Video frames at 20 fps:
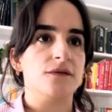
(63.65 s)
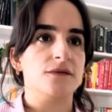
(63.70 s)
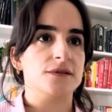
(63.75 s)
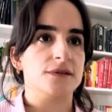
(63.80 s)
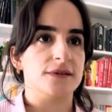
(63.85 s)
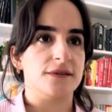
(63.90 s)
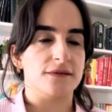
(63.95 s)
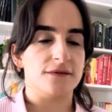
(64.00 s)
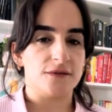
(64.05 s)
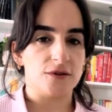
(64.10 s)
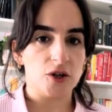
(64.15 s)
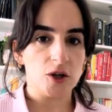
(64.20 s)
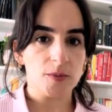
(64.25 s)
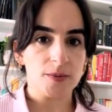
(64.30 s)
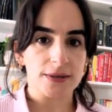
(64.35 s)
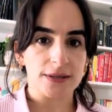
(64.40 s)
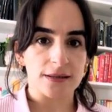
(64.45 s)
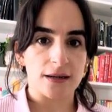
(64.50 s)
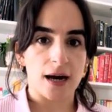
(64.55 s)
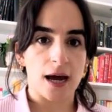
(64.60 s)
the
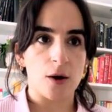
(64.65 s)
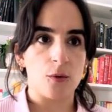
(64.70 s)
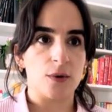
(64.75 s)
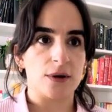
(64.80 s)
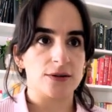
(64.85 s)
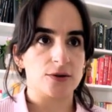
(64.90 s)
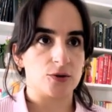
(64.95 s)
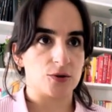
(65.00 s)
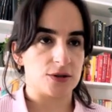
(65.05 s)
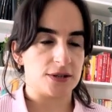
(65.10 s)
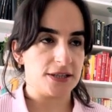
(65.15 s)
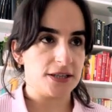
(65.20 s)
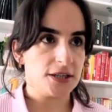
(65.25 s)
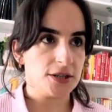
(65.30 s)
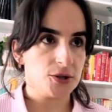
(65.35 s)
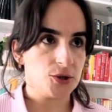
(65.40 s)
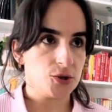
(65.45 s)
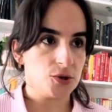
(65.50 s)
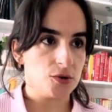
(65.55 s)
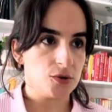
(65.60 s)
verbs I want to
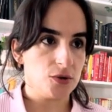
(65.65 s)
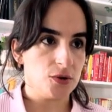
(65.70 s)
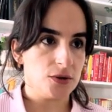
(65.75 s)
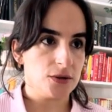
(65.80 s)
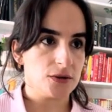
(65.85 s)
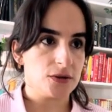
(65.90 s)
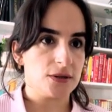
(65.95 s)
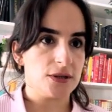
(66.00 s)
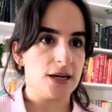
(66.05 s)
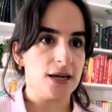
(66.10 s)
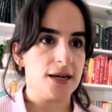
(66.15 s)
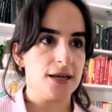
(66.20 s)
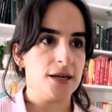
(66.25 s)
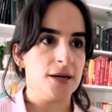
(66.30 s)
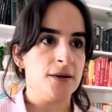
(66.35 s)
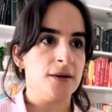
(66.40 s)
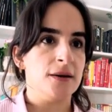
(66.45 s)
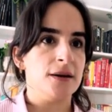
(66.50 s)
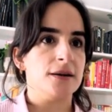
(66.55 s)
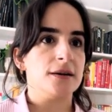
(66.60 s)
teach you today,
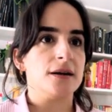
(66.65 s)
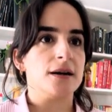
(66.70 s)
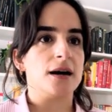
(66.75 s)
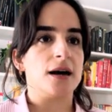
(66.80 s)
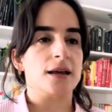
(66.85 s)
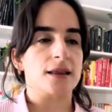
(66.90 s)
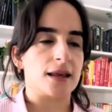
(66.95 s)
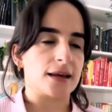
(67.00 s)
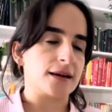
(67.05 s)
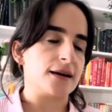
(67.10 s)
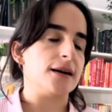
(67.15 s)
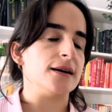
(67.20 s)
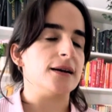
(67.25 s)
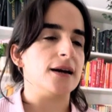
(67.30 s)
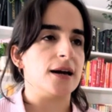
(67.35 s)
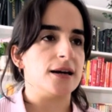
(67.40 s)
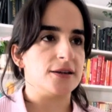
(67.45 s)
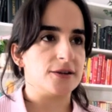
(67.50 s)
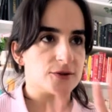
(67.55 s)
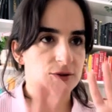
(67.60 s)
like
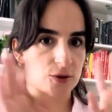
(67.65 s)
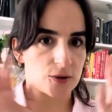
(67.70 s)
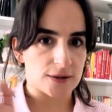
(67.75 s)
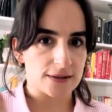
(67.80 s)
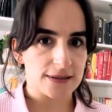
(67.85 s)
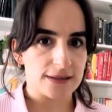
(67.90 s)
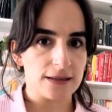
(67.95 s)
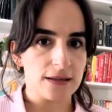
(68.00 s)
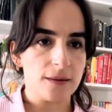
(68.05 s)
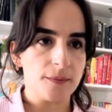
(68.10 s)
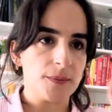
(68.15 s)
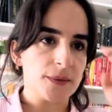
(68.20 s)
in total.